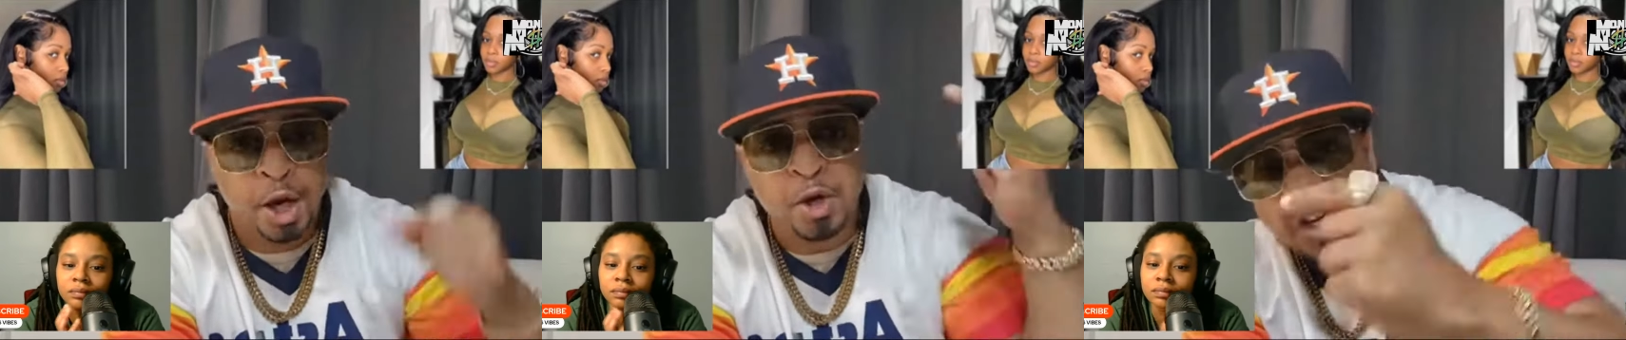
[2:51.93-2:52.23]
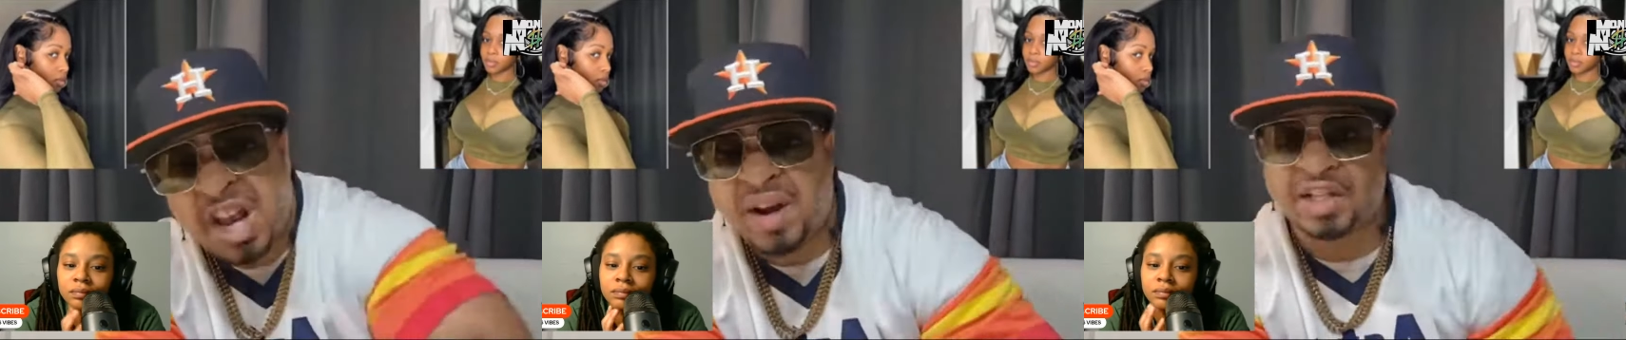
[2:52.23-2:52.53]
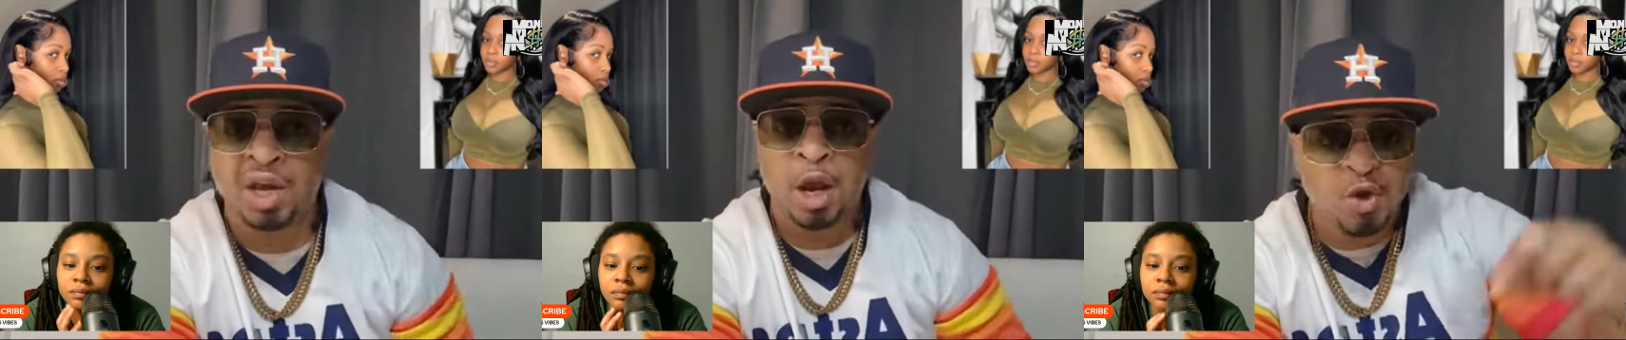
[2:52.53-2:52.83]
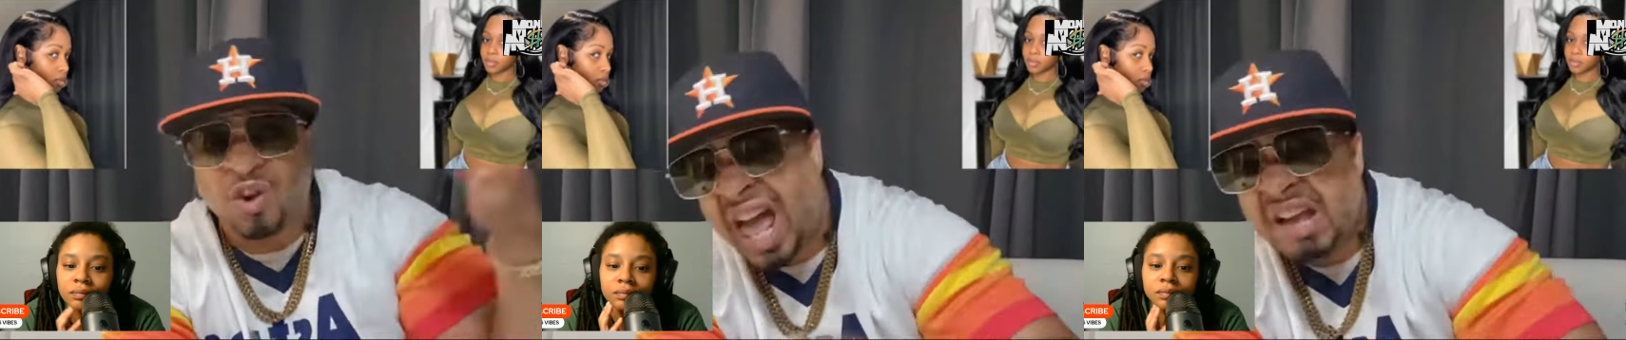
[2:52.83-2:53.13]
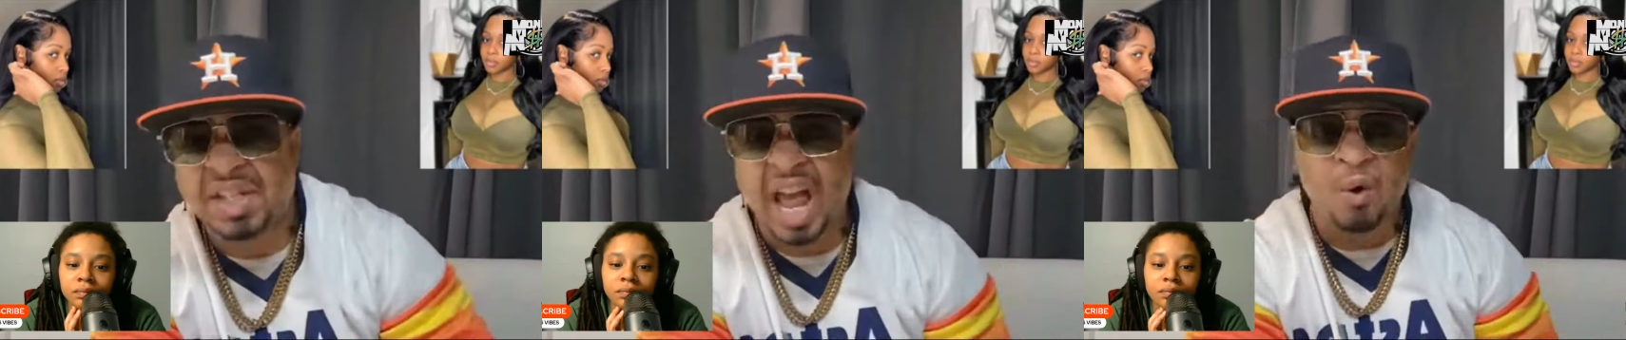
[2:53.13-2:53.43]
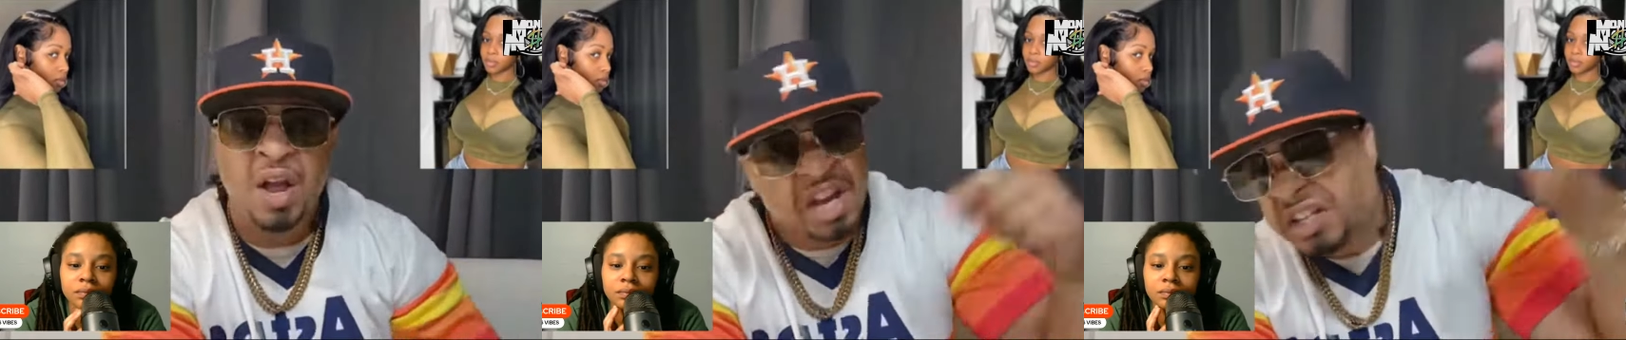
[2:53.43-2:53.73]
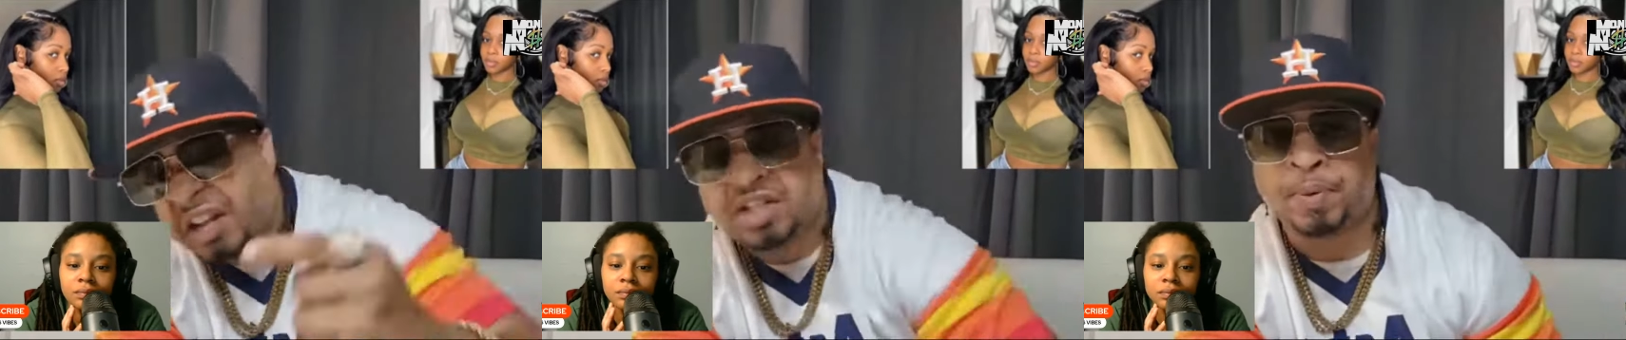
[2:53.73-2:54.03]
Speaker 1: your lyrics, your lifestyle, your
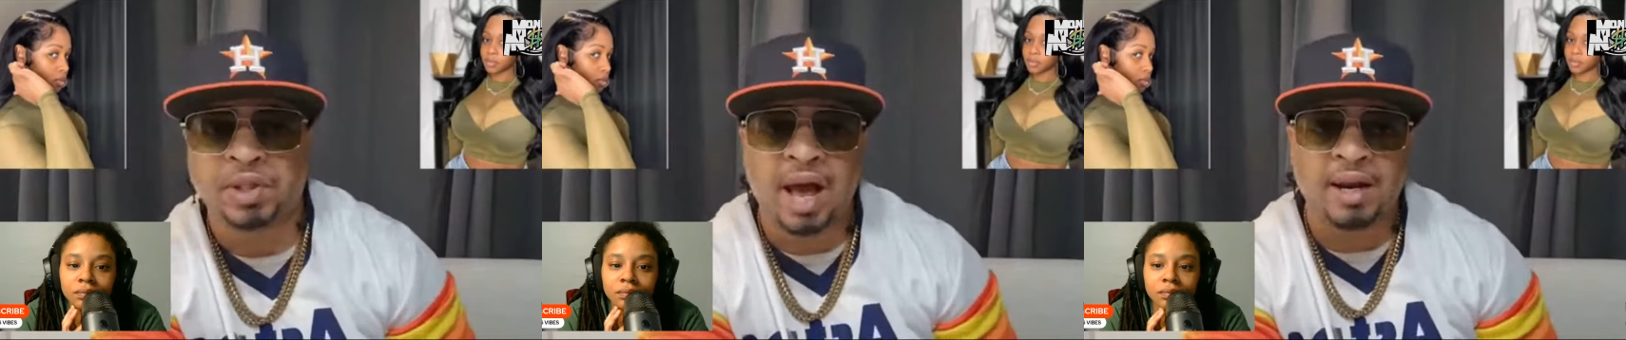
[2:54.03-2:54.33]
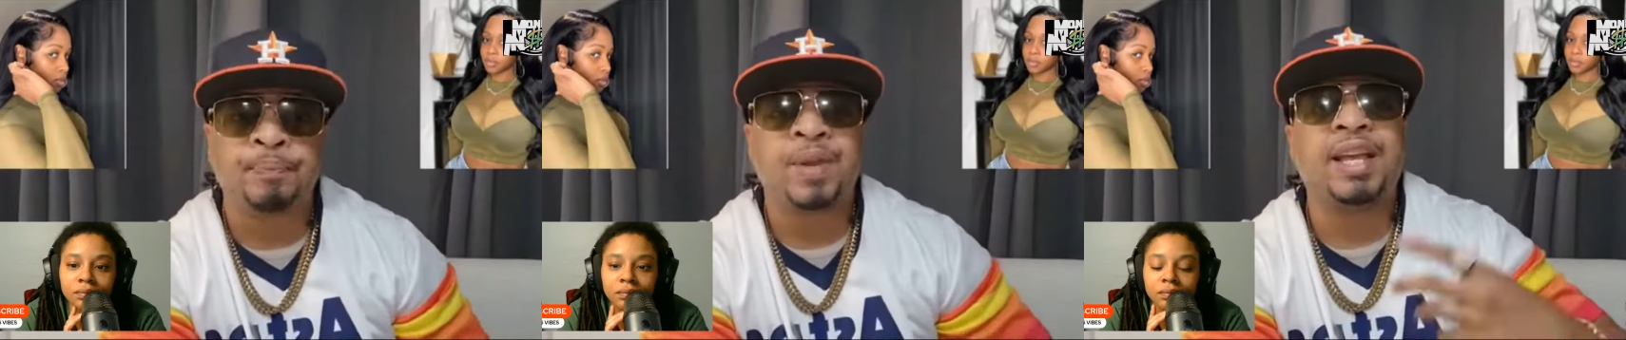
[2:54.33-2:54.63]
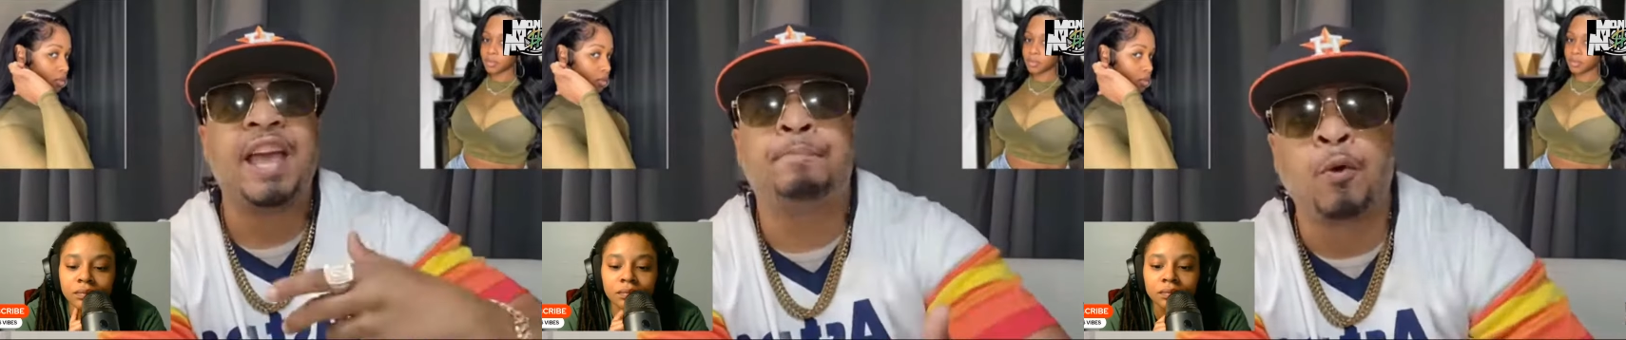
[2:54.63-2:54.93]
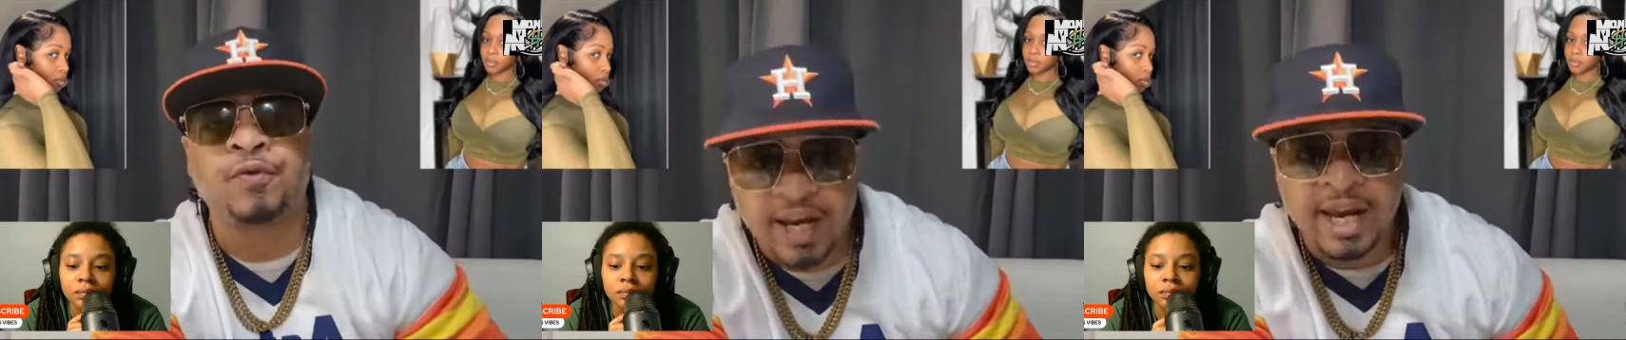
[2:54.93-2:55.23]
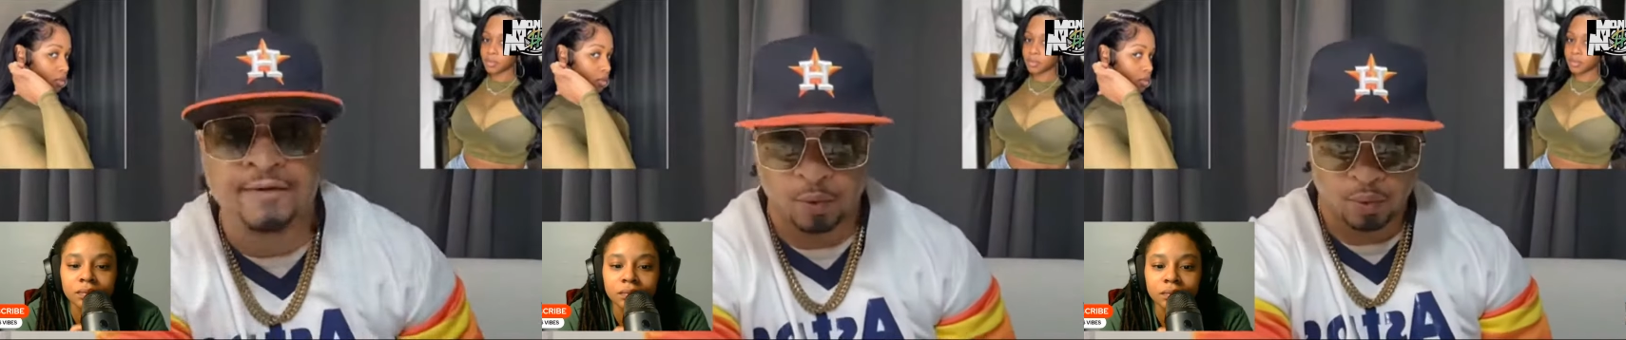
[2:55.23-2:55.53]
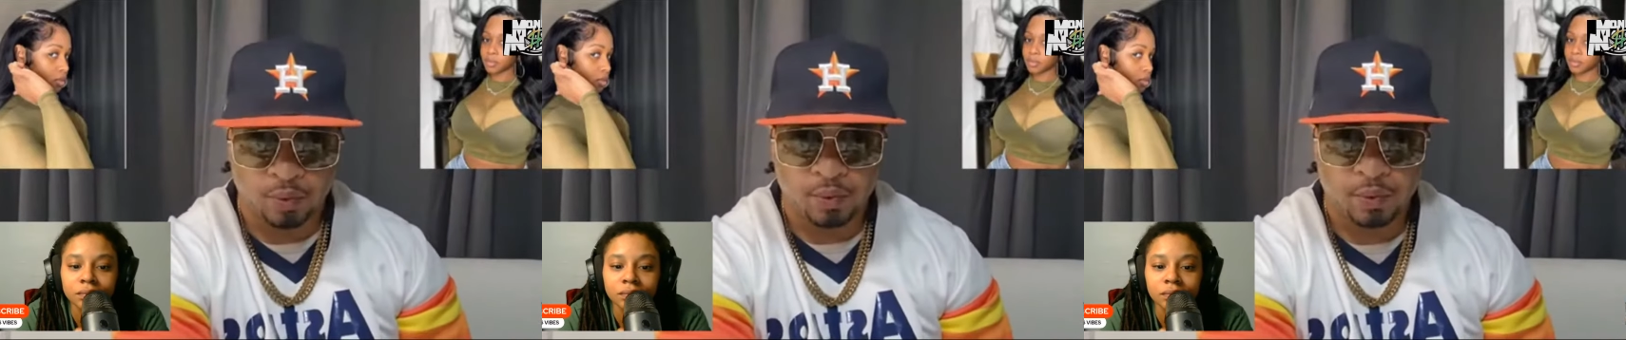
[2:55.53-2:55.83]
gangster persona gave birth to evil.